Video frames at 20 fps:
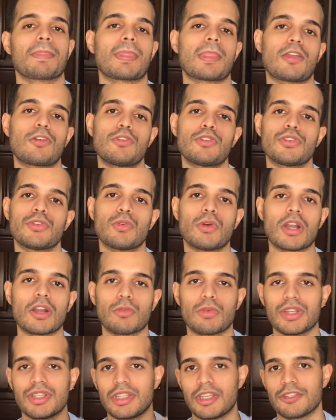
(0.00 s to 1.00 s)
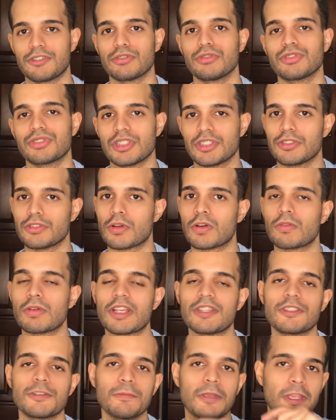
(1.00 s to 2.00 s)
who you are, why they should see your
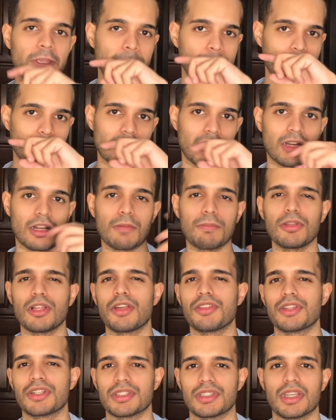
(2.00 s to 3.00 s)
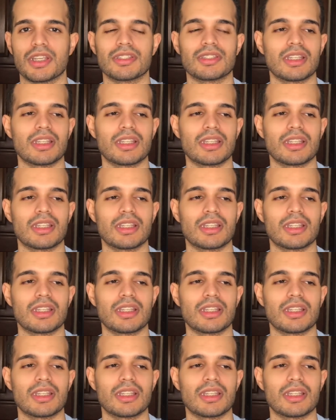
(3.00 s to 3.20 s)
resume, and a couple other things.